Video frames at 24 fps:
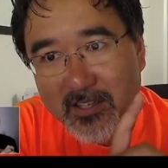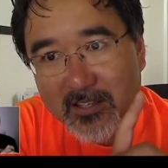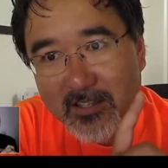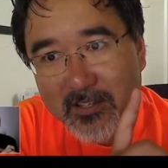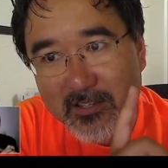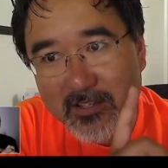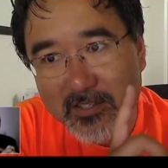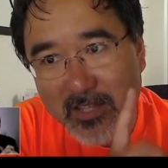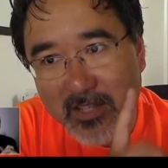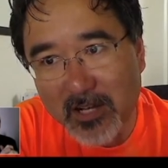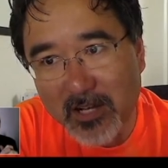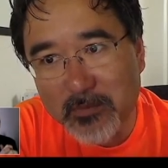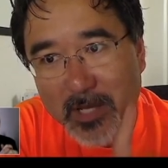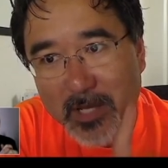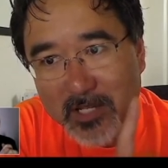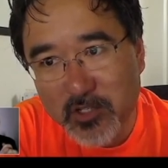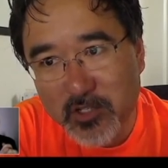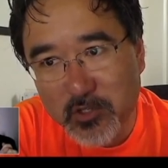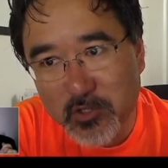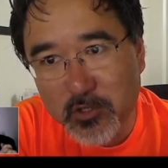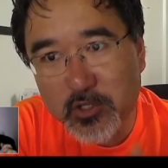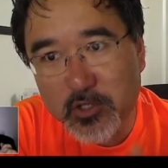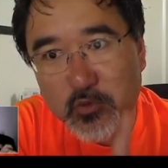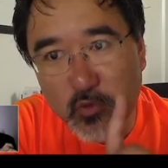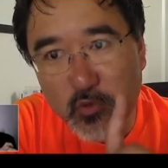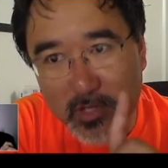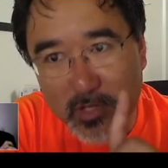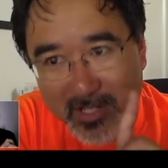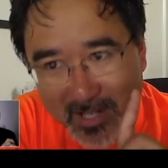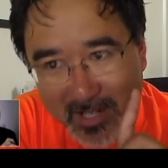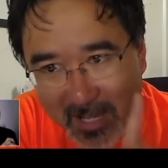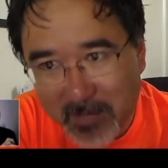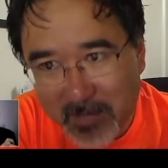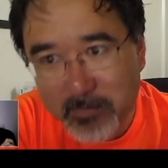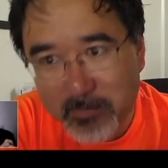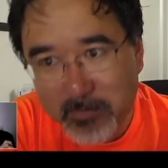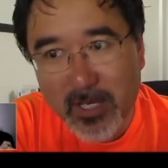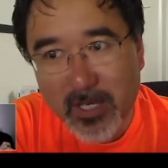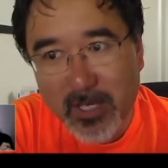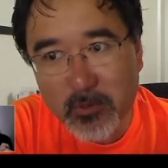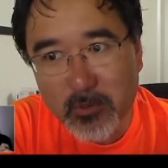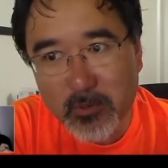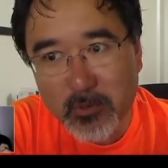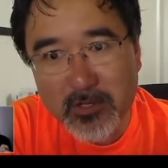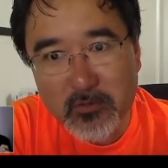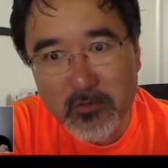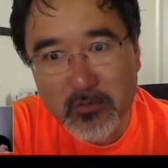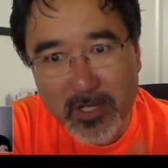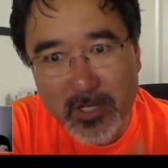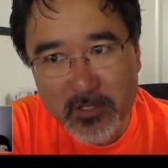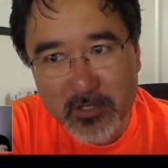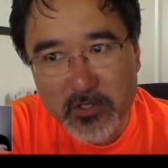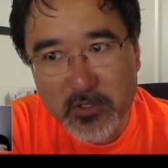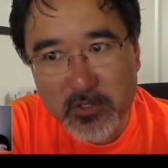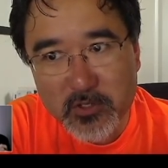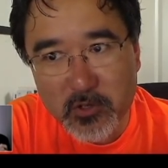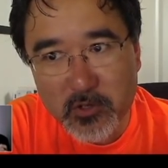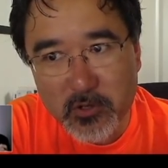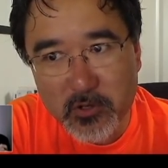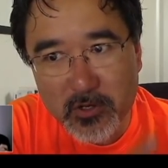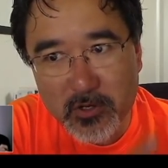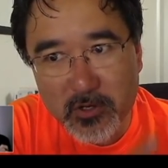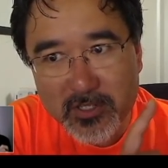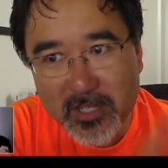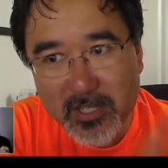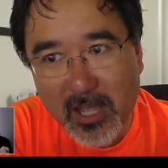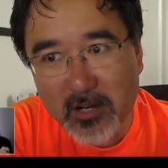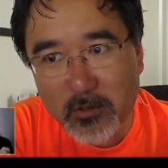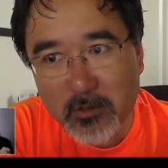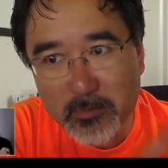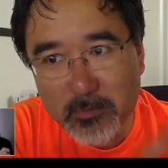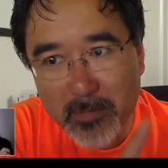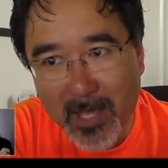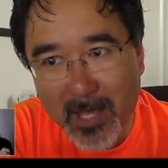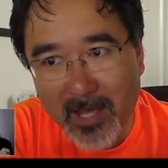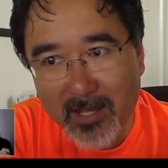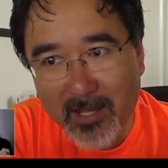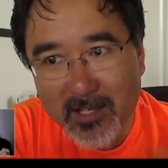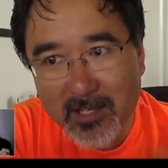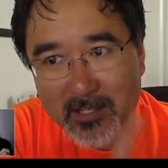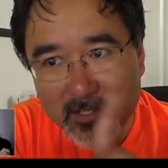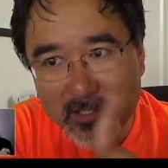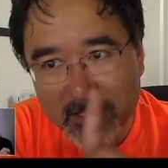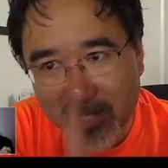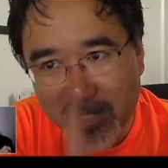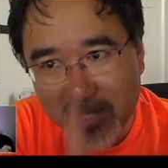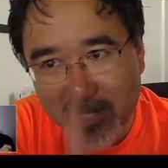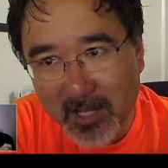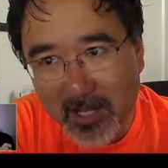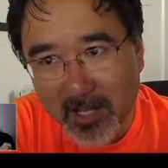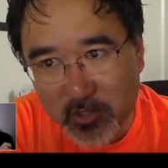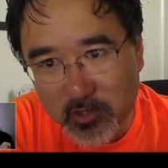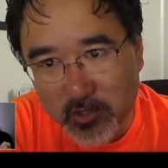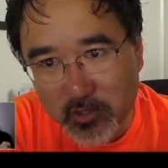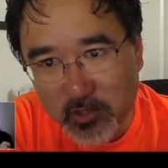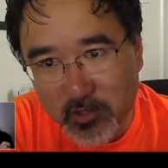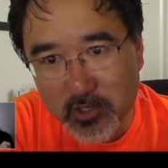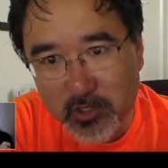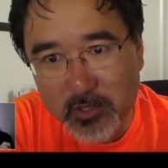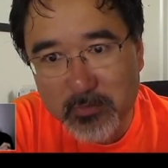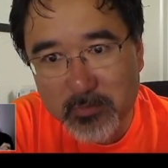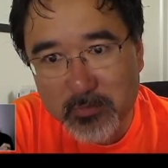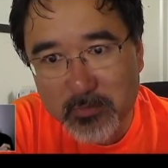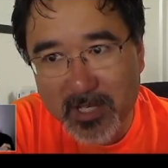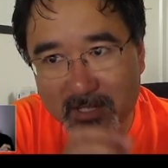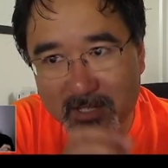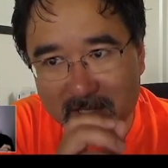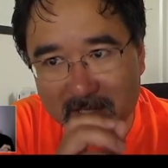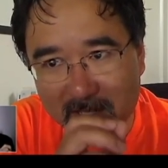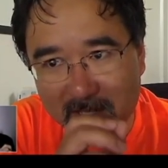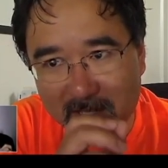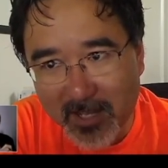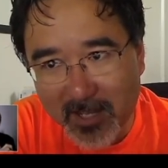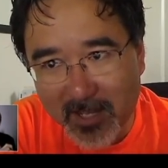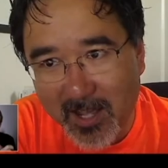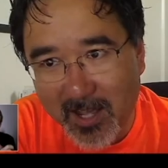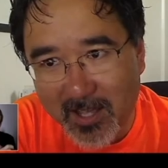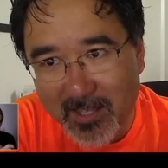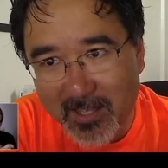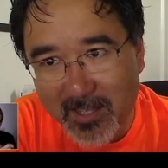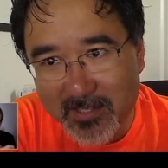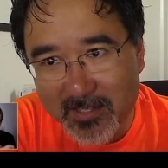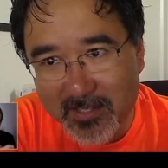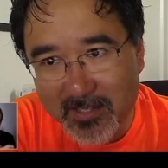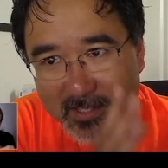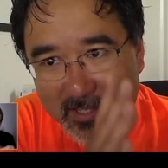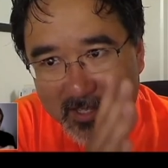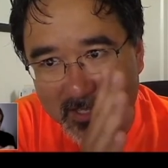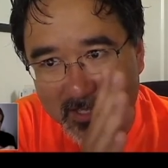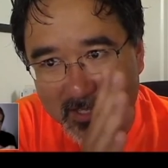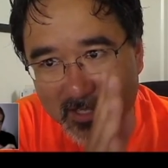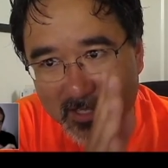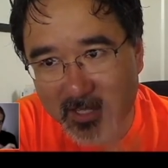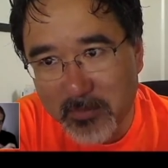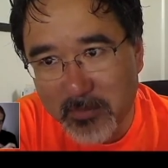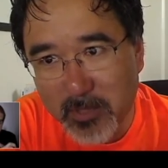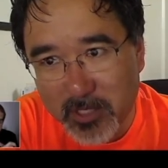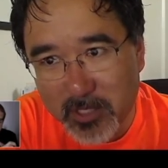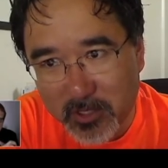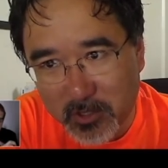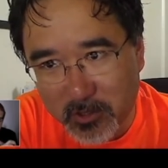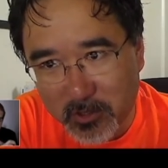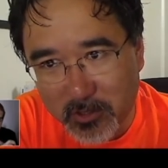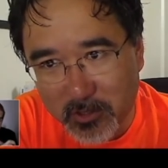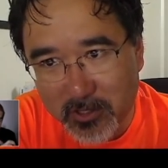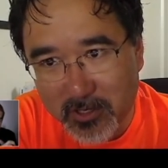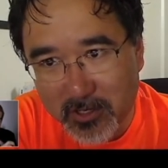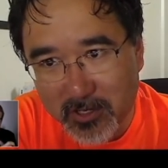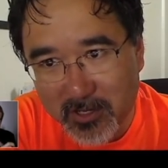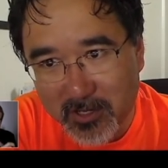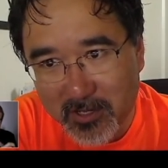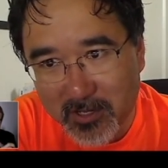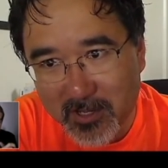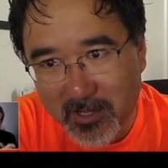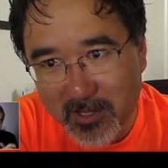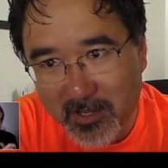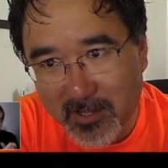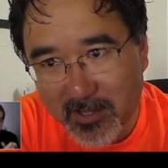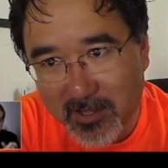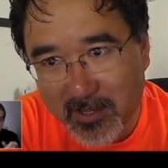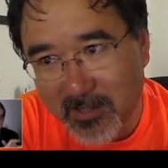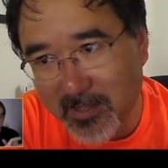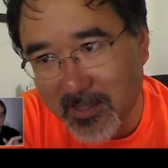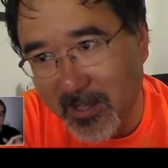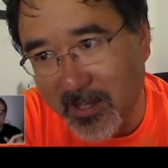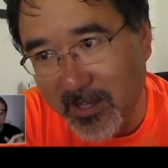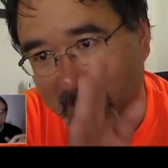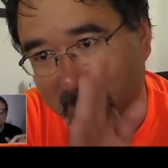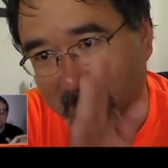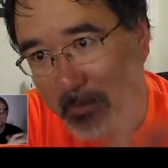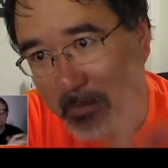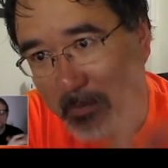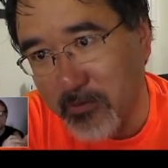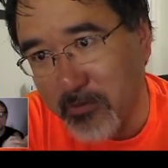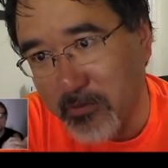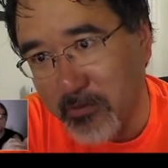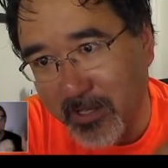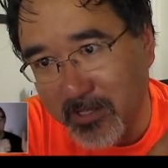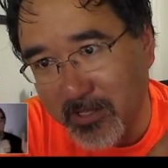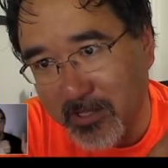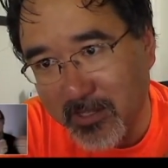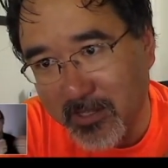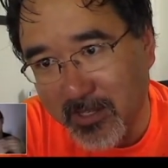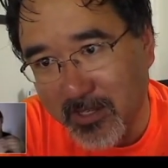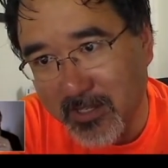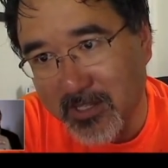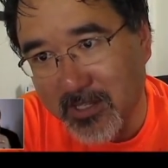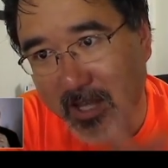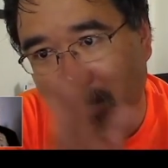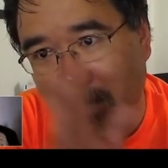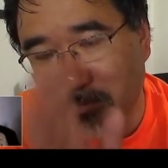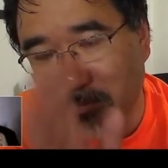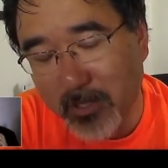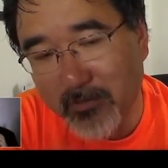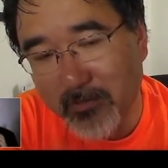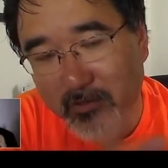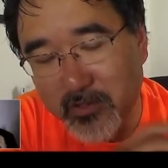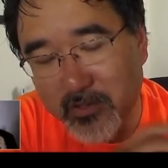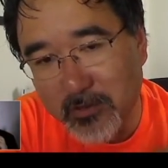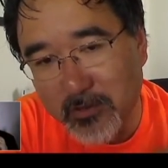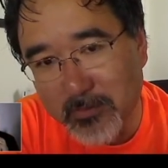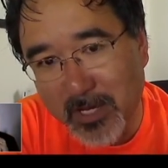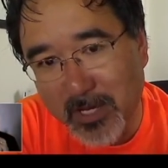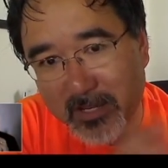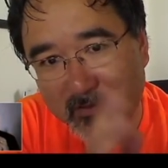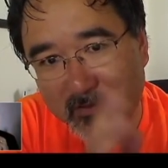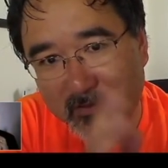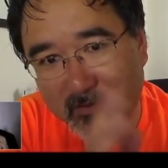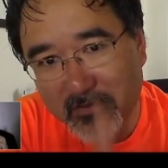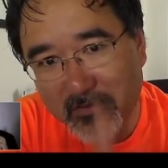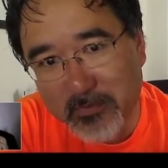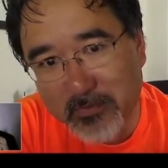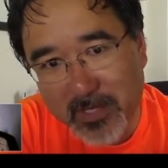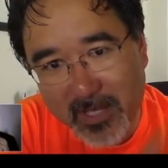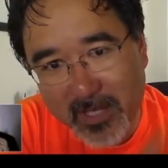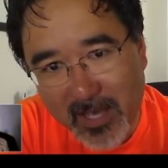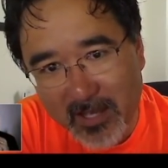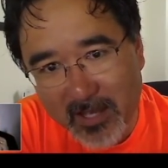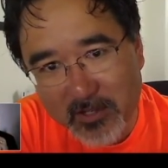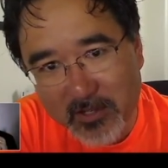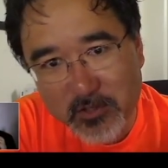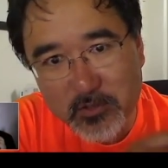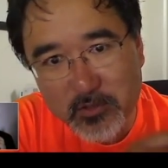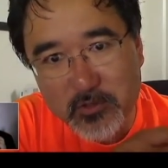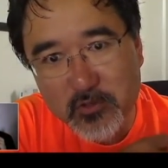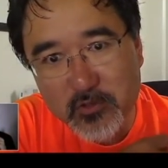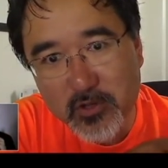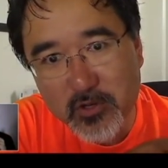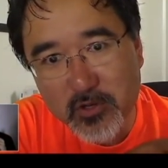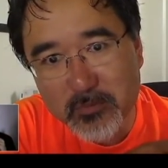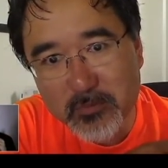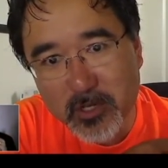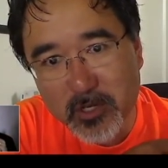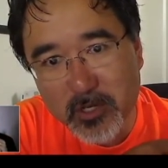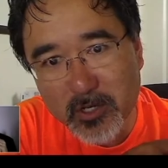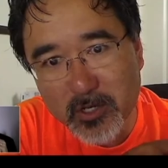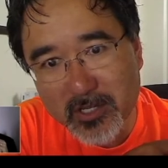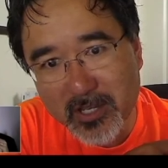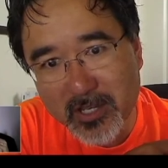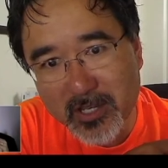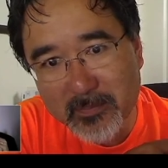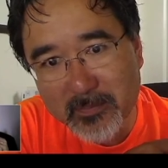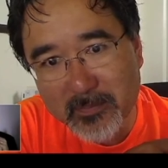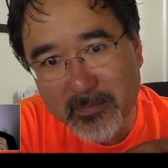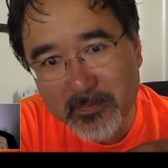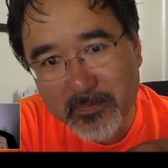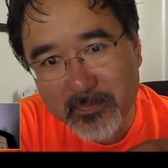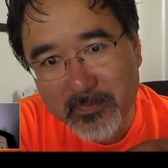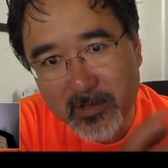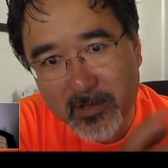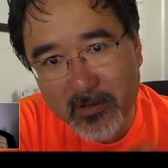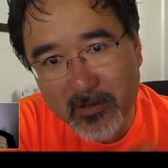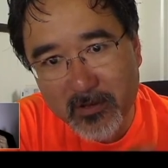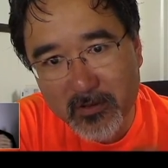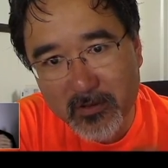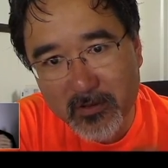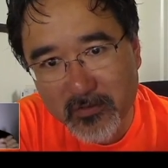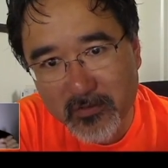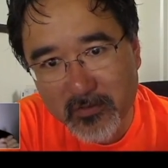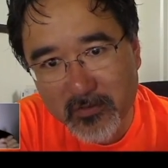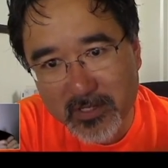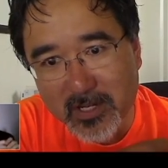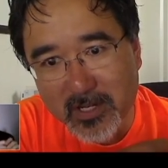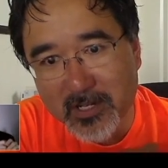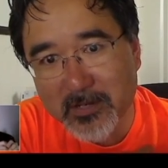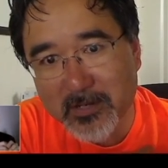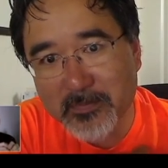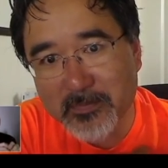Saddleback Church would not be able to register Saddleback church because the dot is a delimiter mm. that separates the top level domain from the actual trademark name on so, the front side.